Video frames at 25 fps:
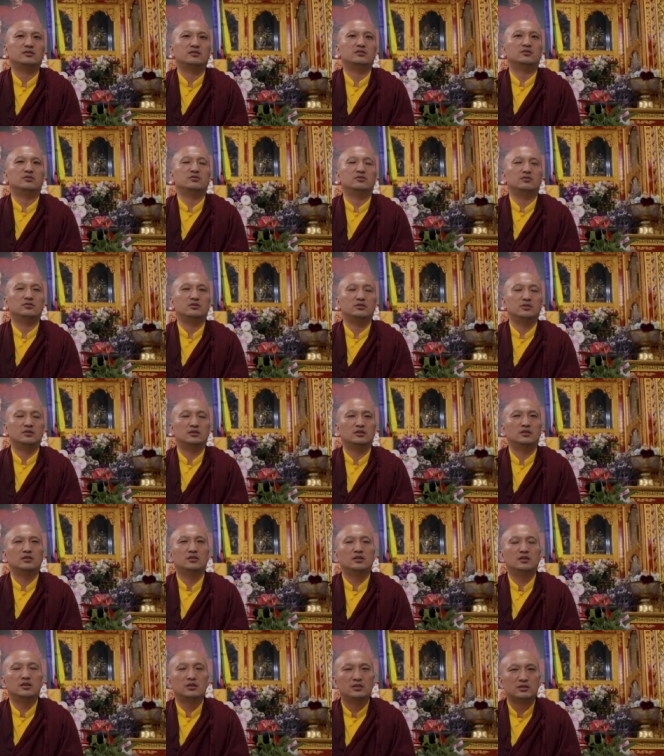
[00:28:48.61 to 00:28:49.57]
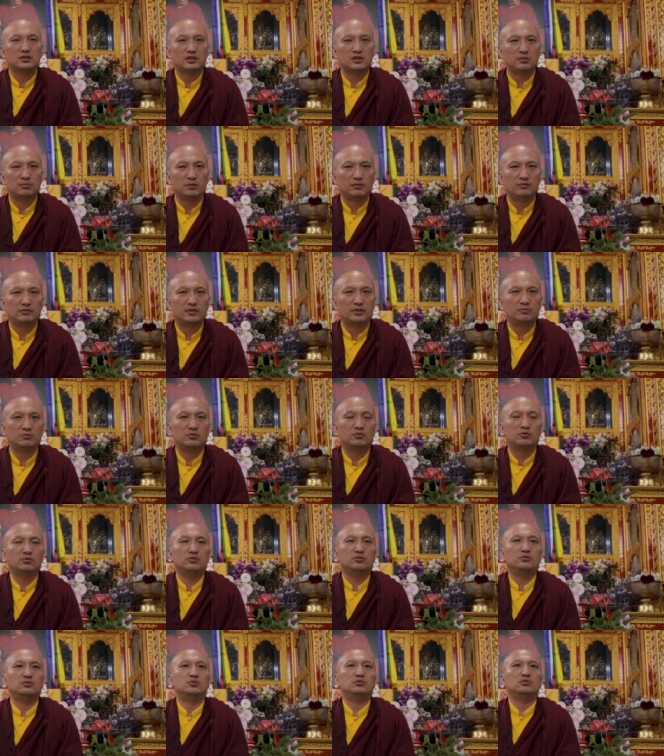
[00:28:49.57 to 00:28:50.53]
So some of them
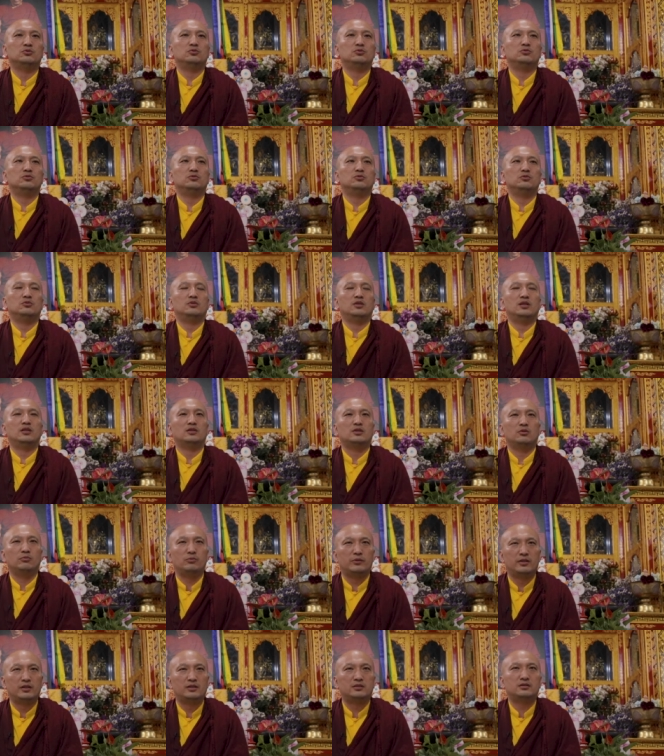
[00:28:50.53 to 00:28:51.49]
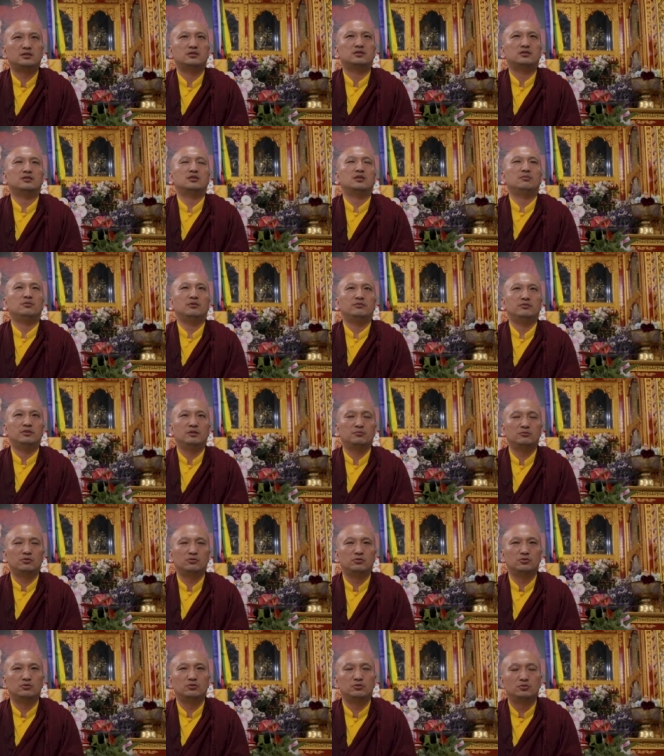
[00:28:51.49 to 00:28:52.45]
go to like the West, some of
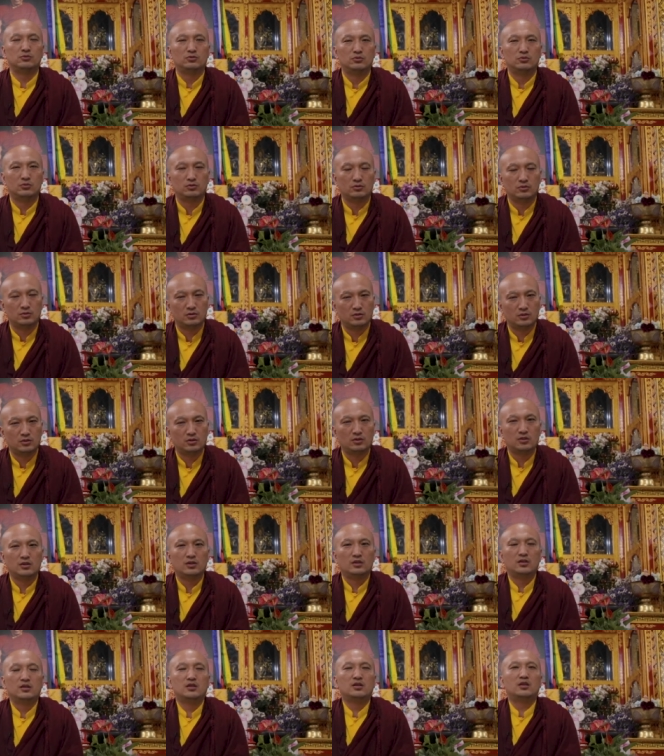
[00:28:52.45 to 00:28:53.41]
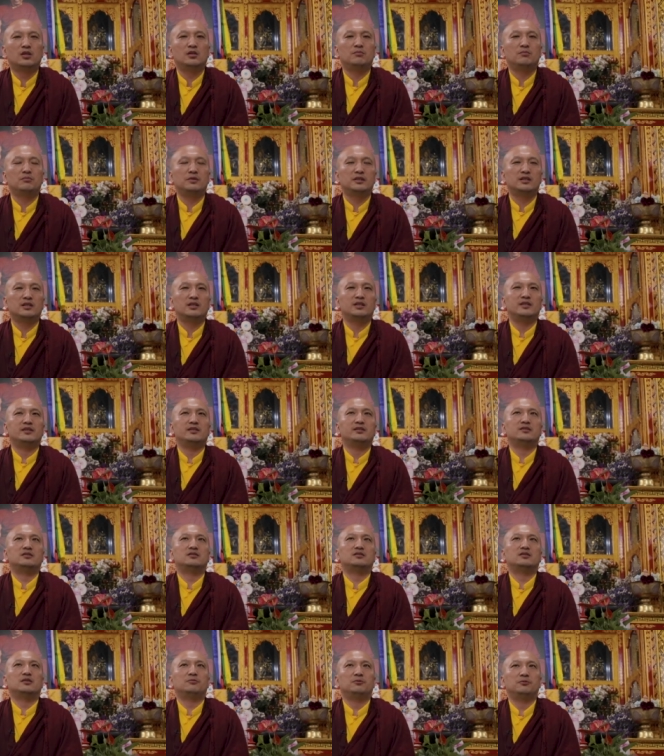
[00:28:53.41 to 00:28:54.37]
them go to Middle
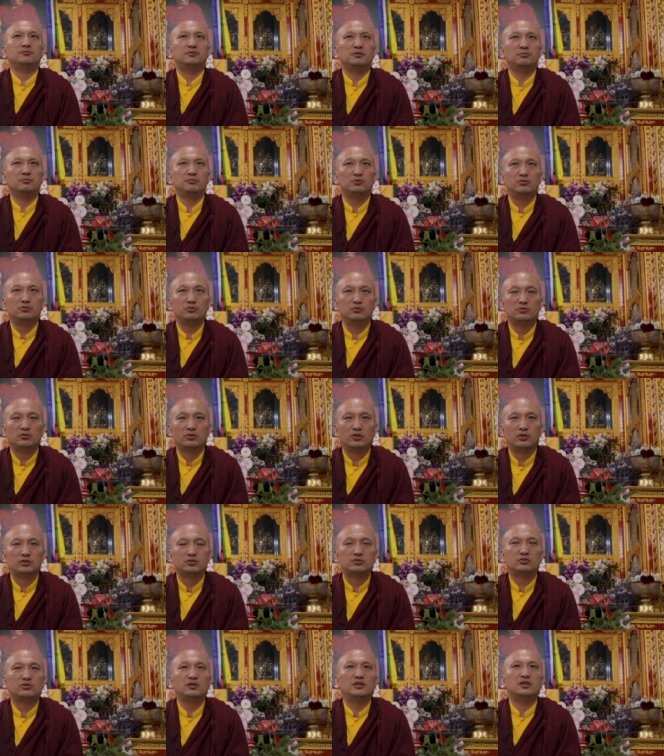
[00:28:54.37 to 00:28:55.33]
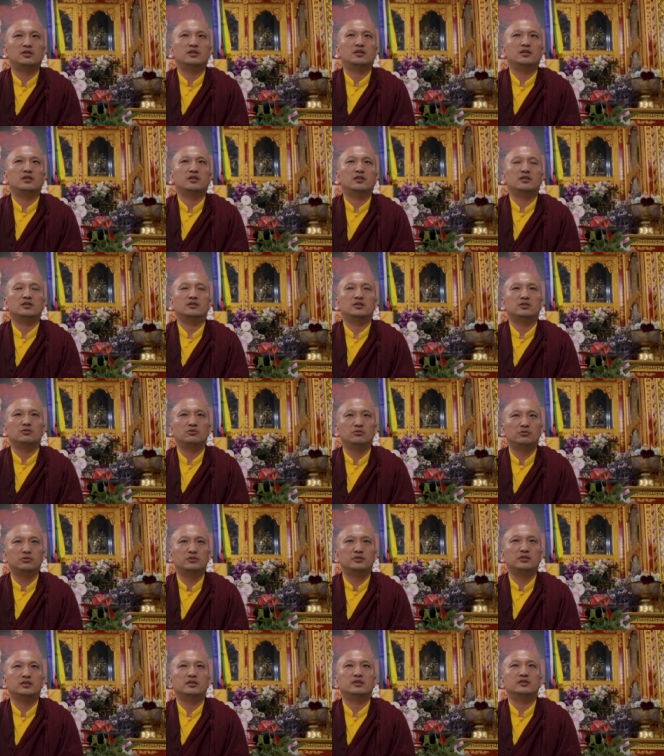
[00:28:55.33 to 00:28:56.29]
East, some of them go to Australia, they
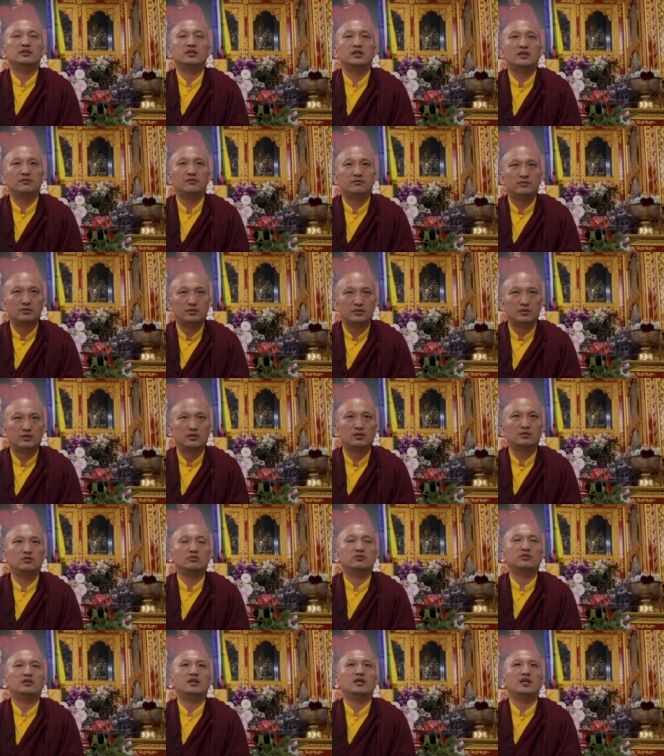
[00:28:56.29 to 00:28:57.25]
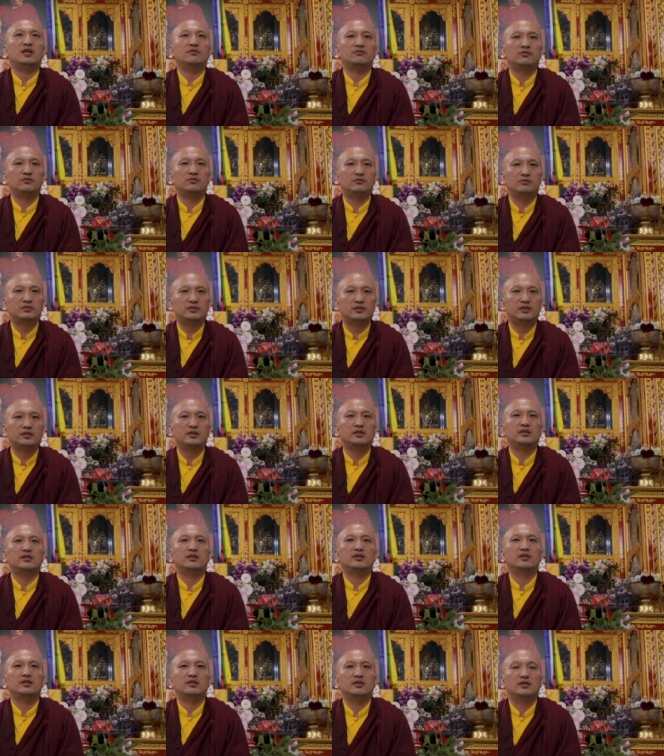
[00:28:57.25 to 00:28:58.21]
go there, they have a good life over
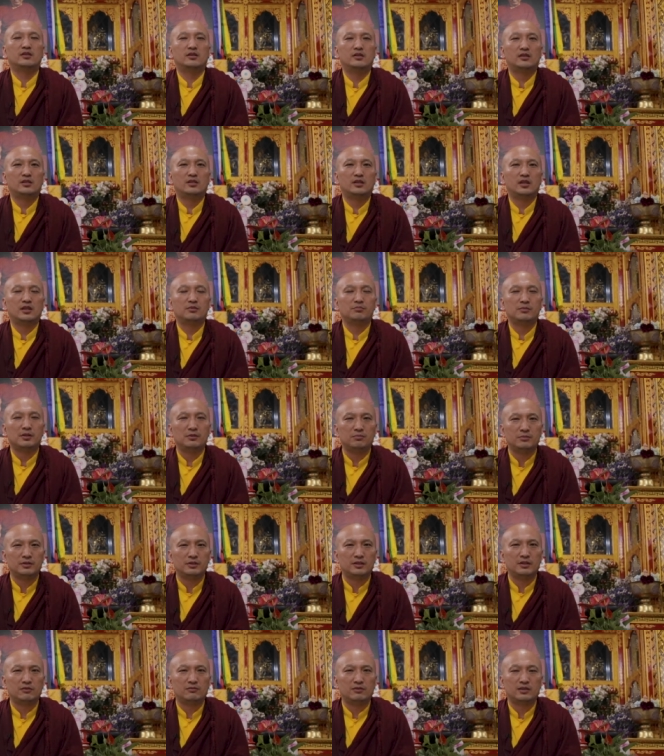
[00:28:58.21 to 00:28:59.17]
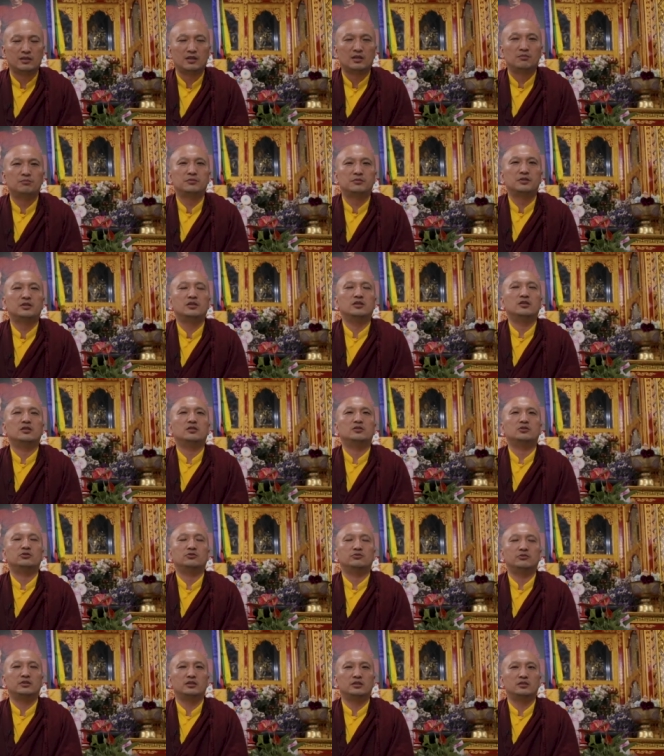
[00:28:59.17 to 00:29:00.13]
there, and maybe they will come here
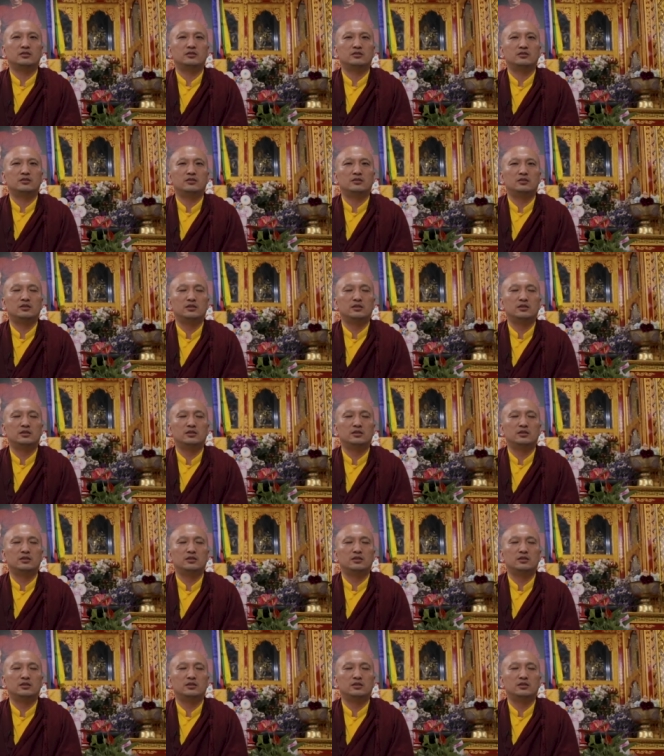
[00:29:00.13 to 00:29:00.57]
during